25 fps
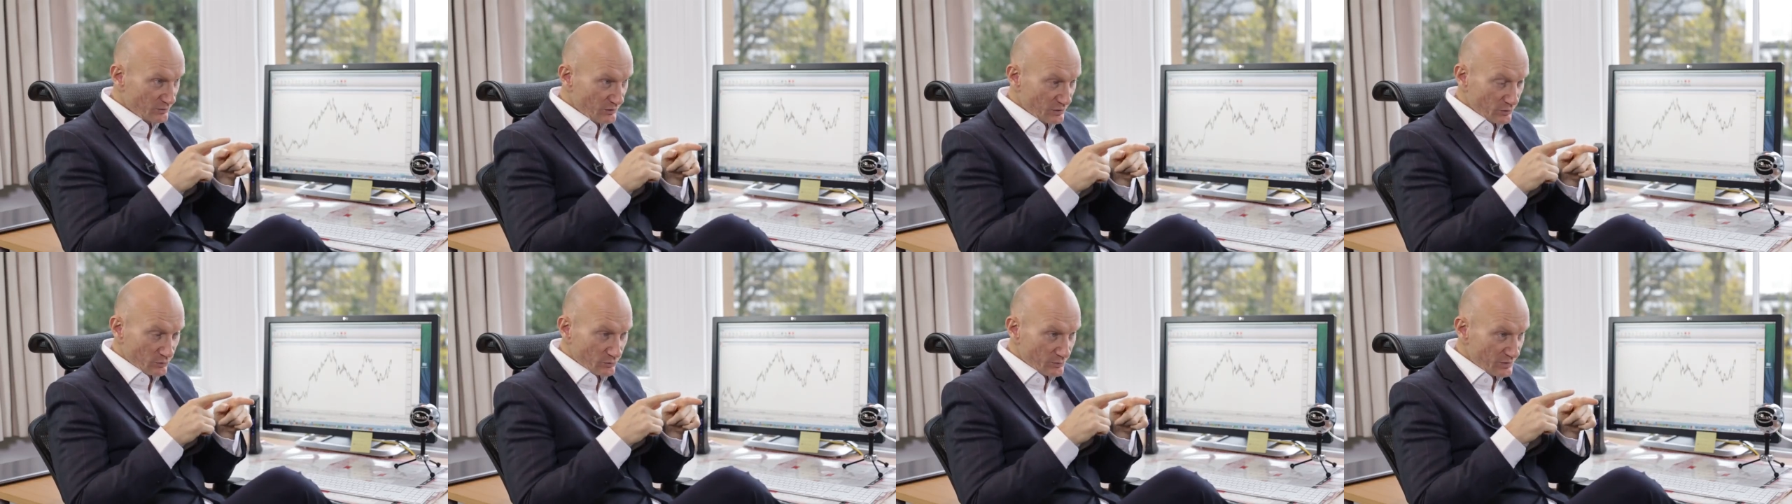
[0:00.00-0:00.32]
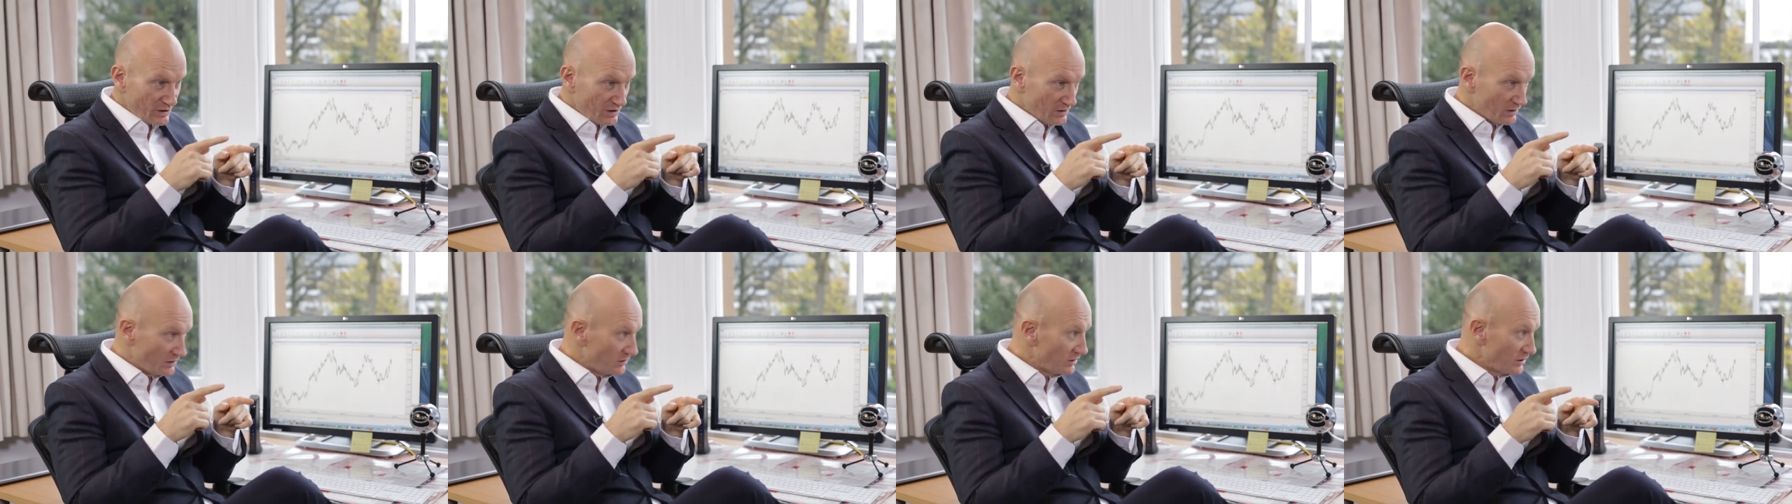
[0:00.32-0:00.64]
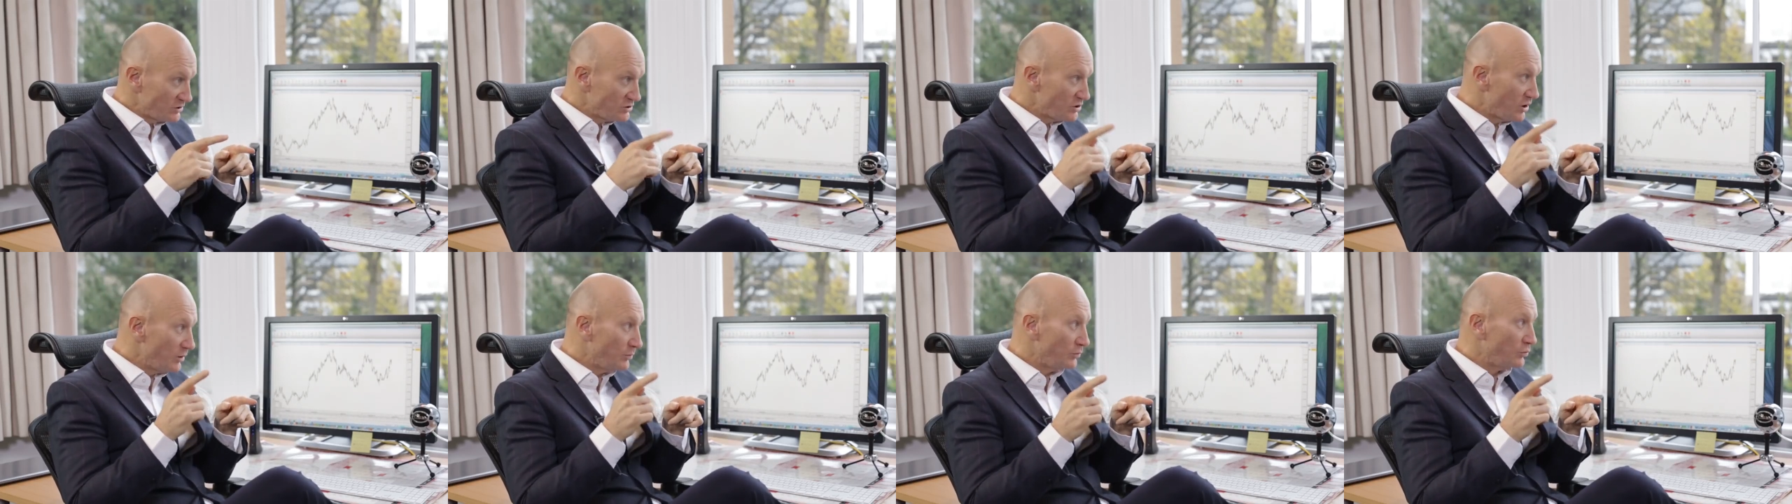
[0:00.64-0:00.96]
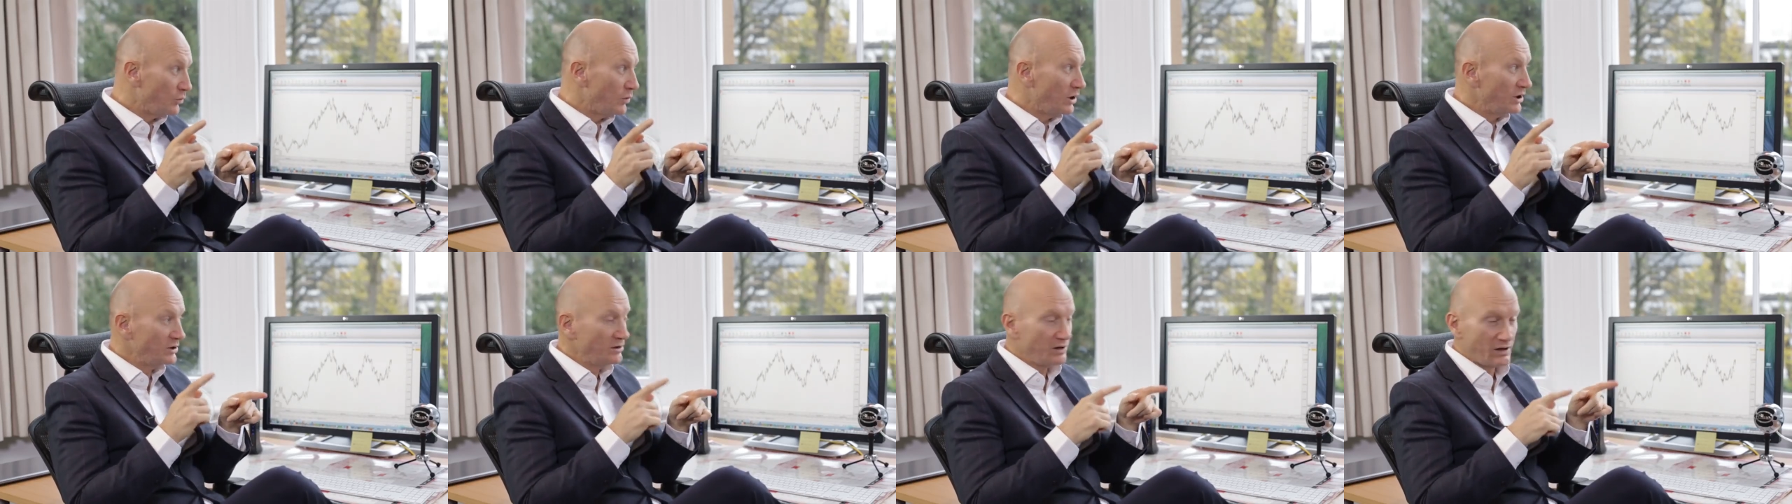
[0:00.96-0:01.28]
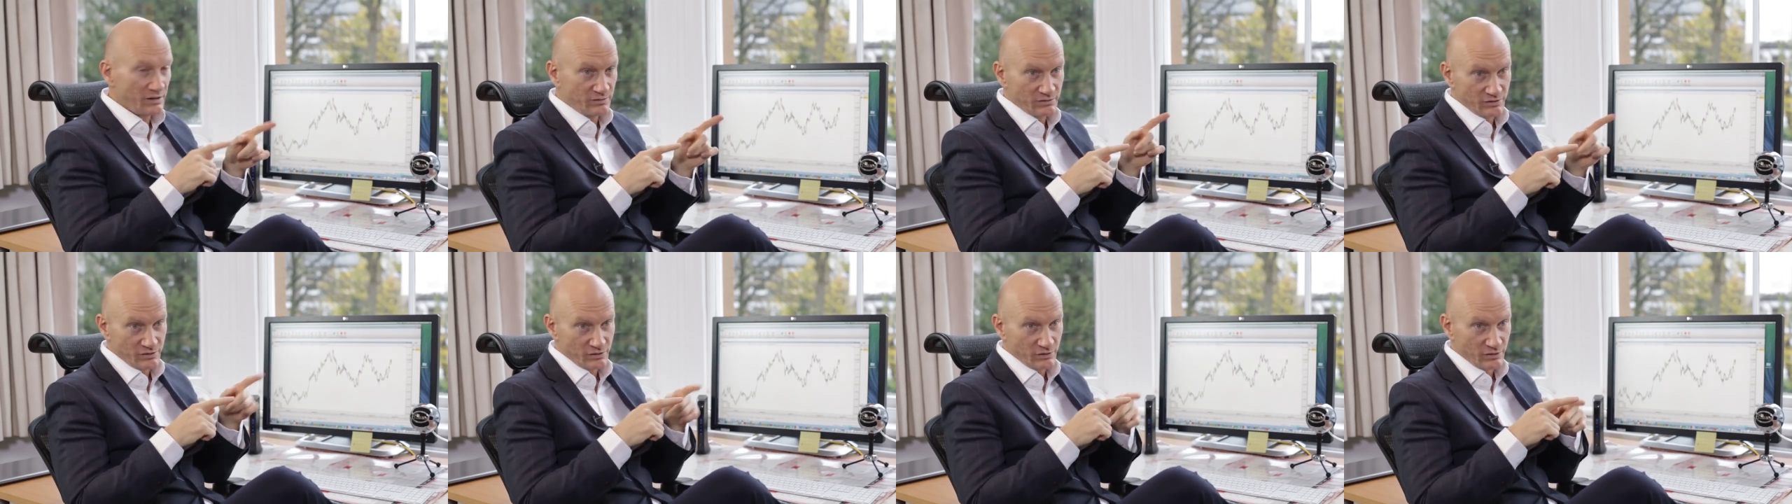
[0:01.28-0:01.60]
You'll be in the top
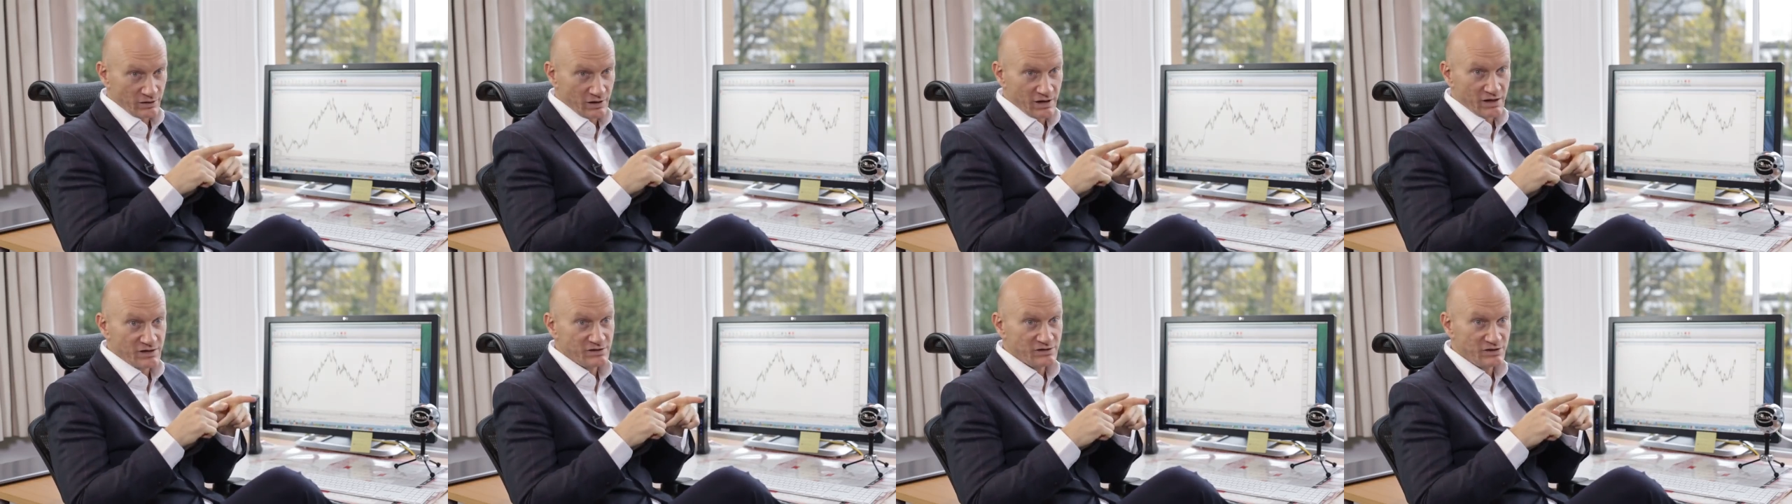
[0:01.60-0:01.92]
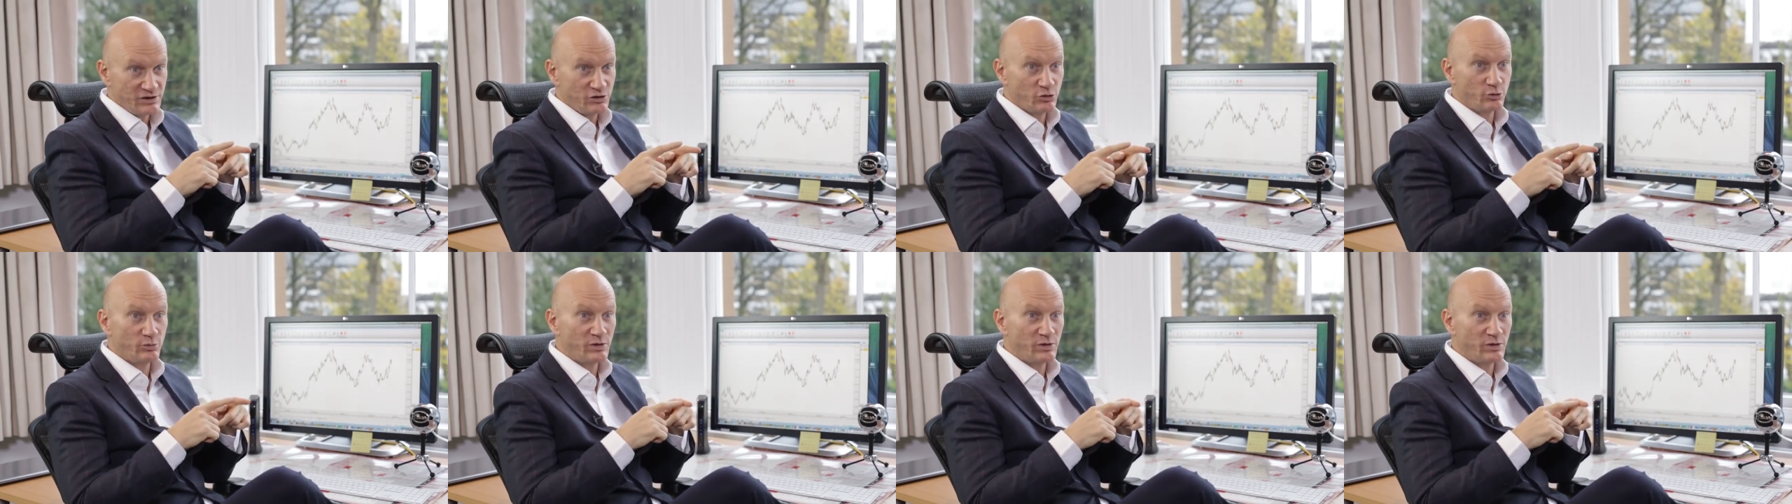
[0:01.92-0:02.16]
one and occasionally